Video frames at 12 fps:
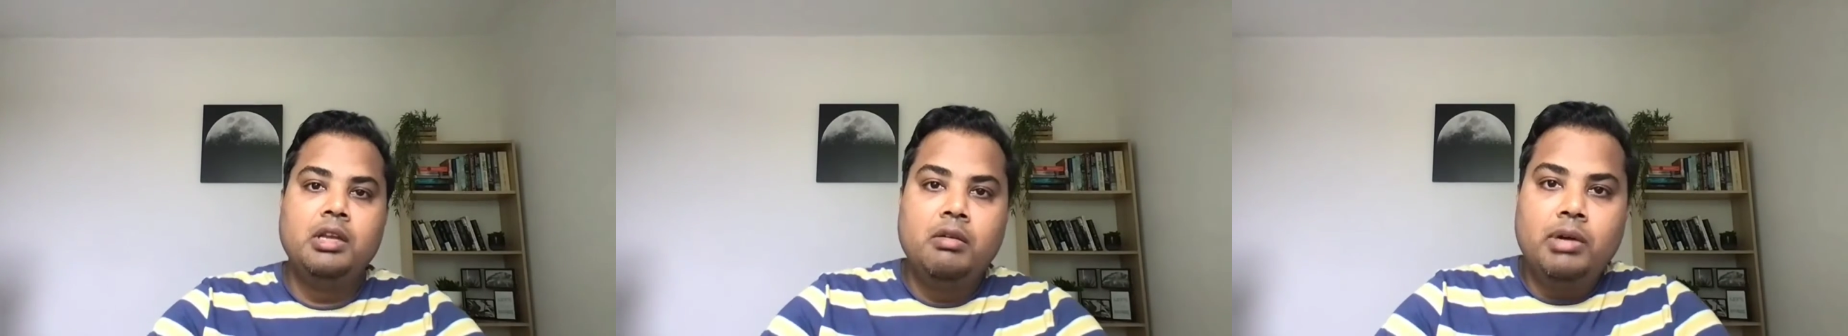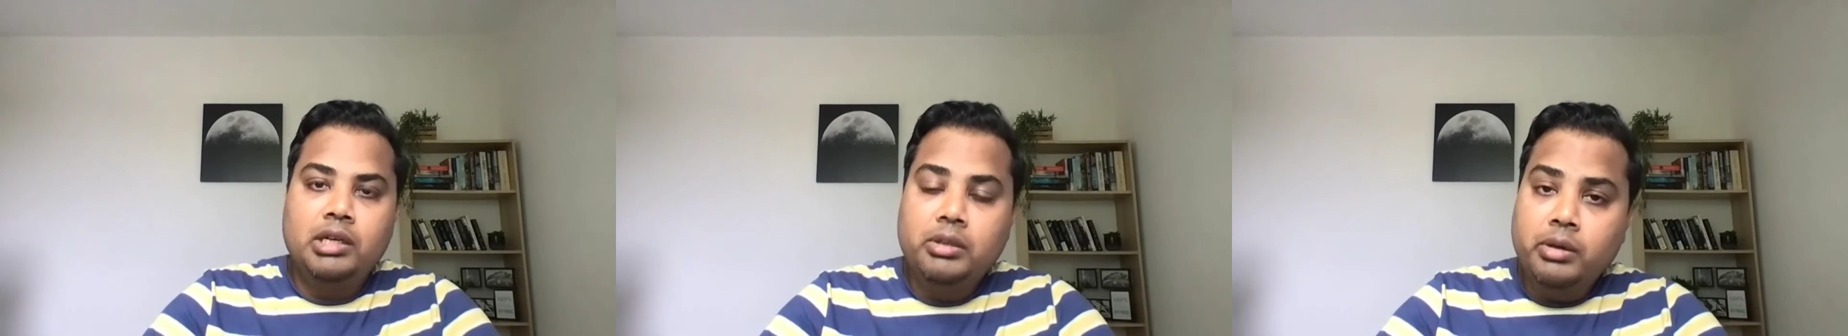
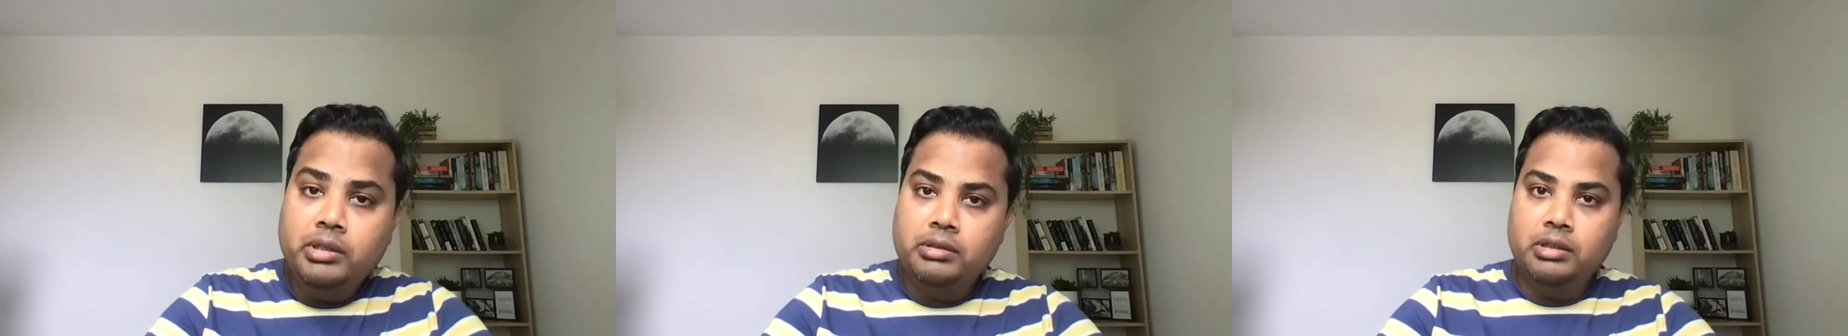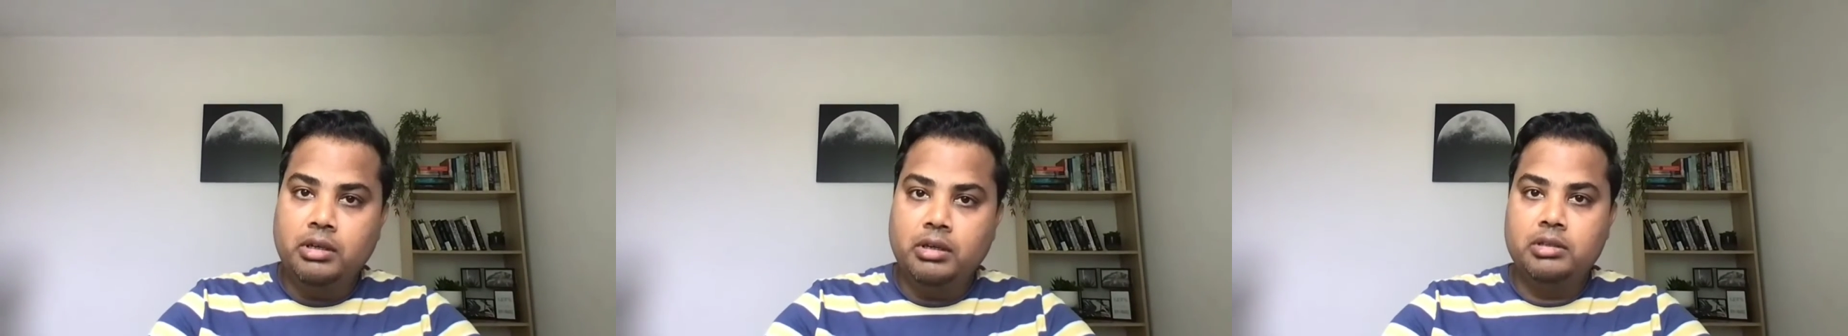while going to
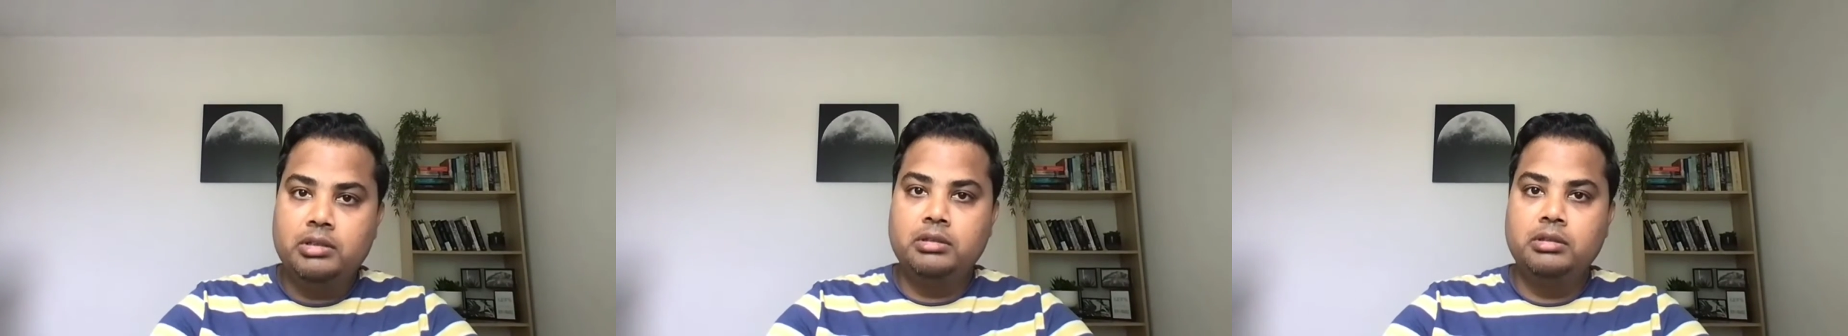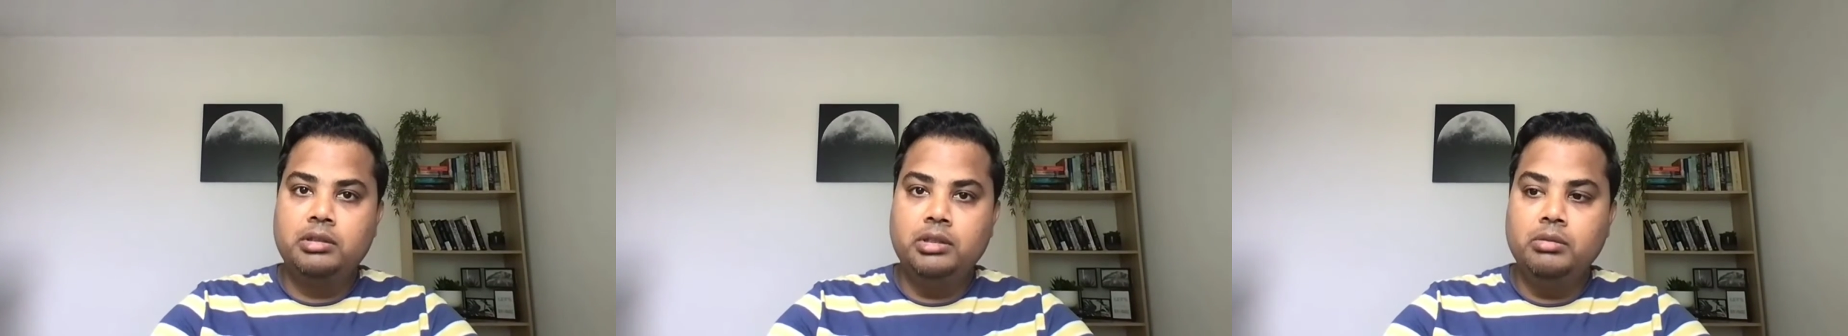the
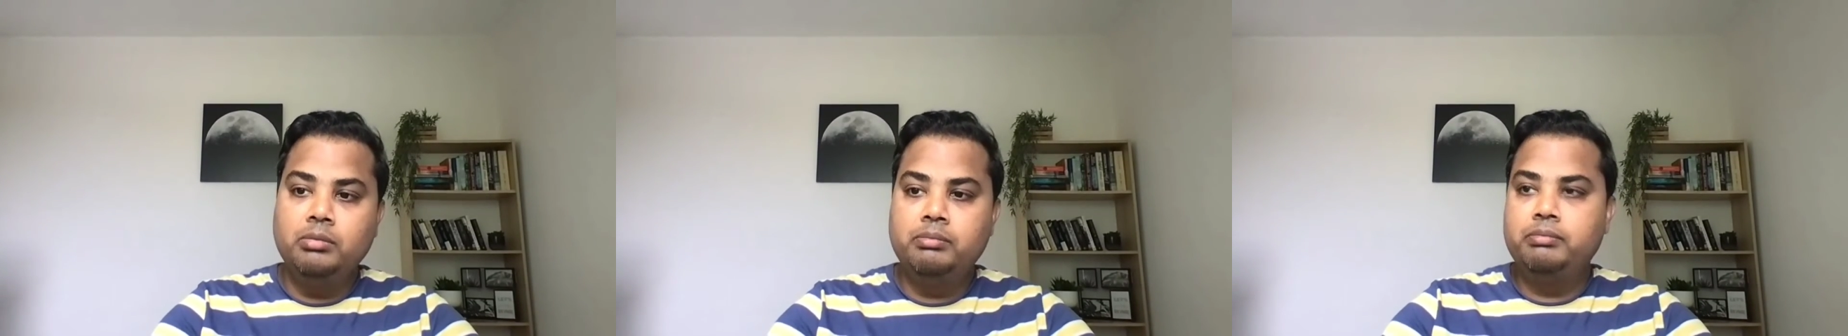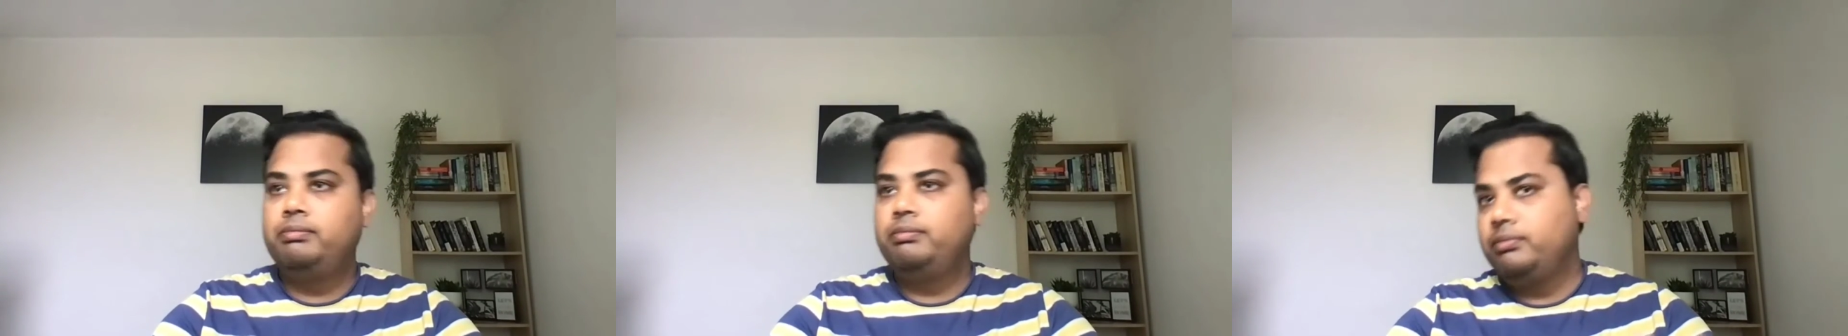toss, you
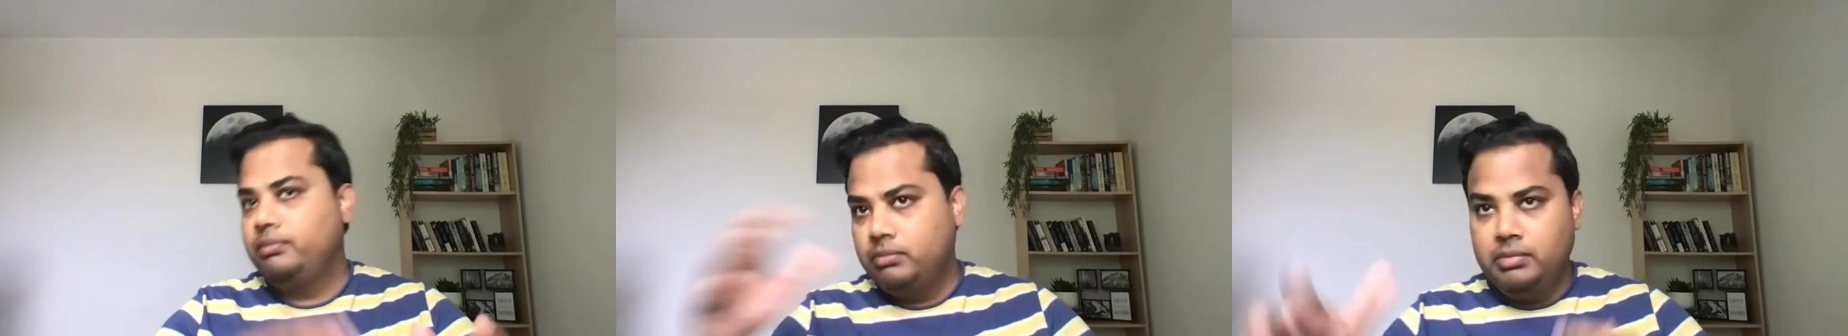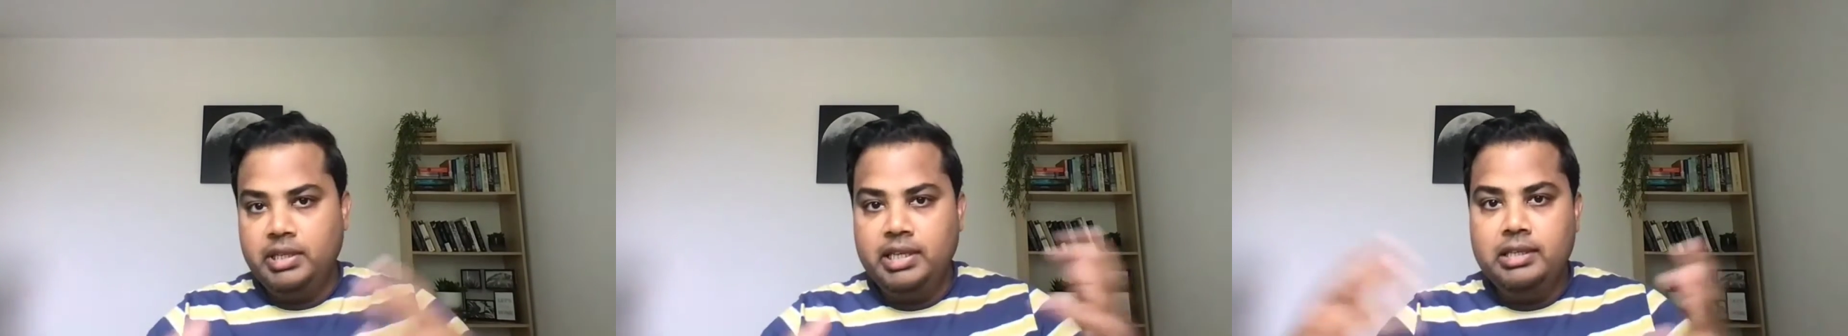
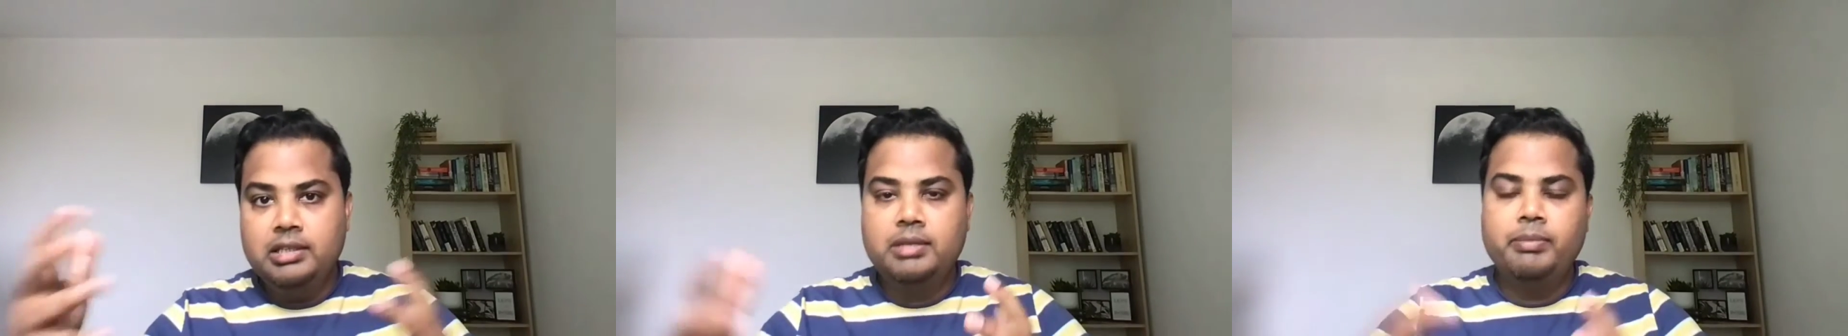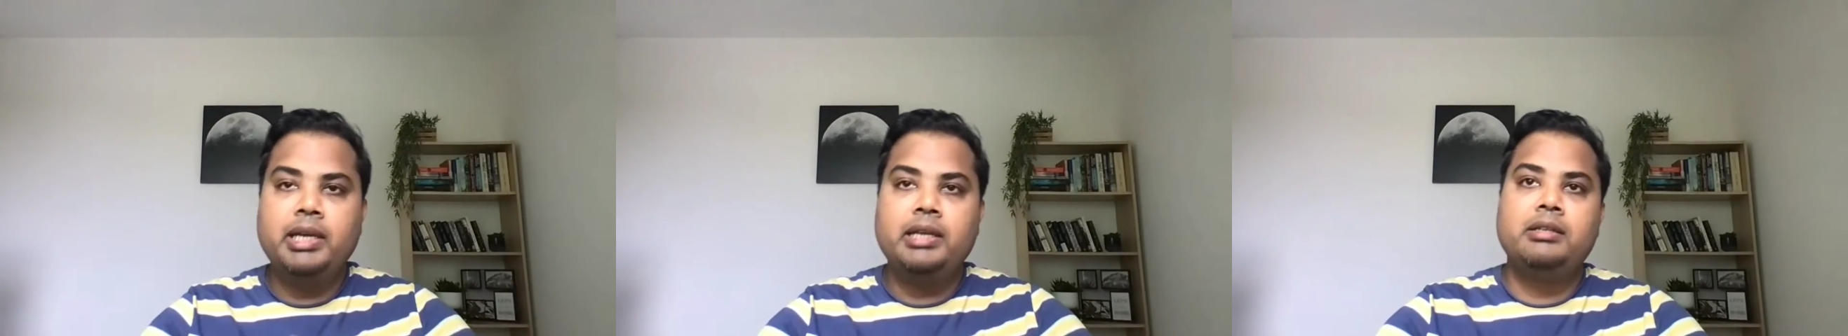
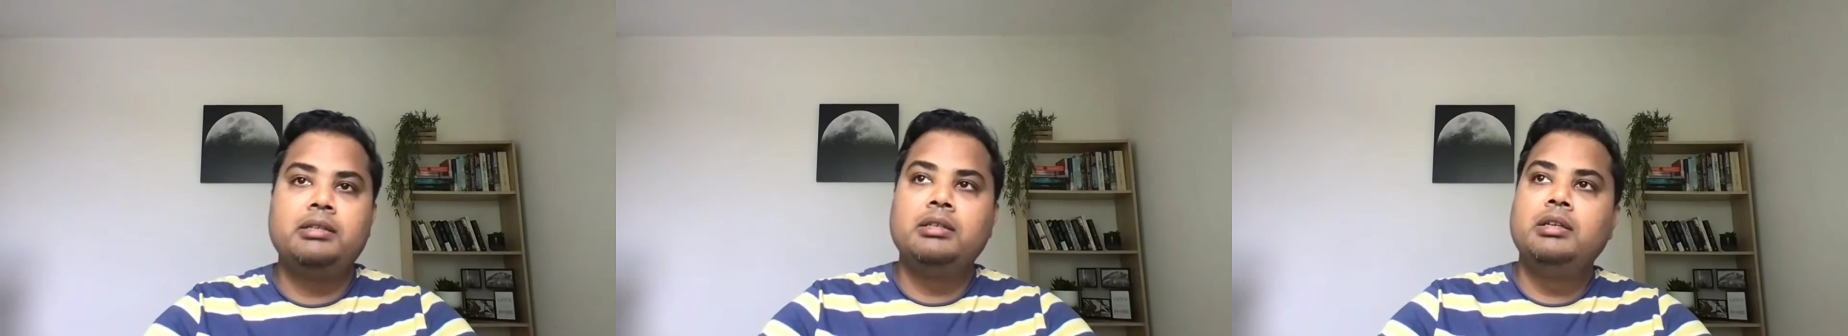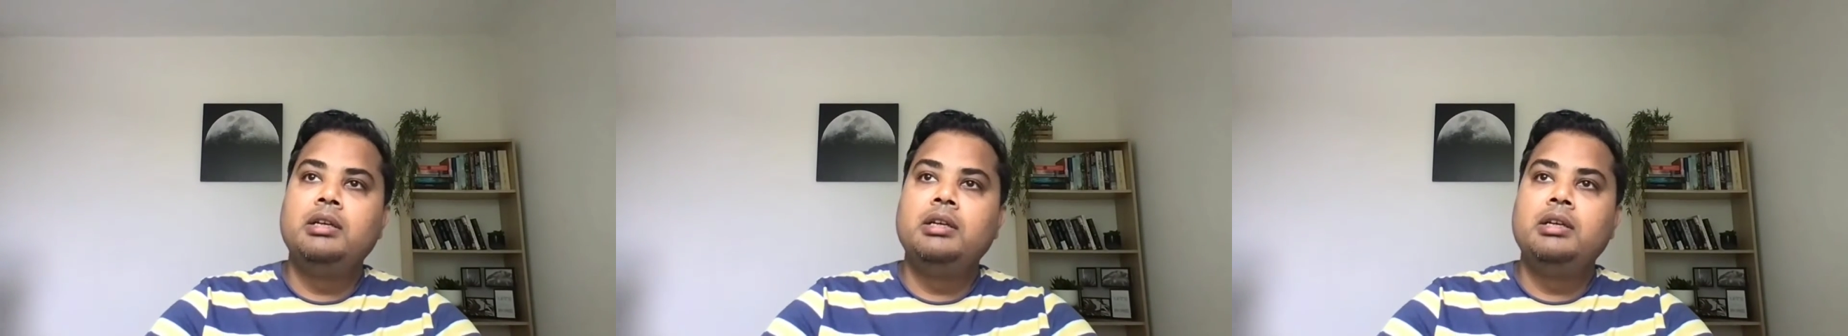inspect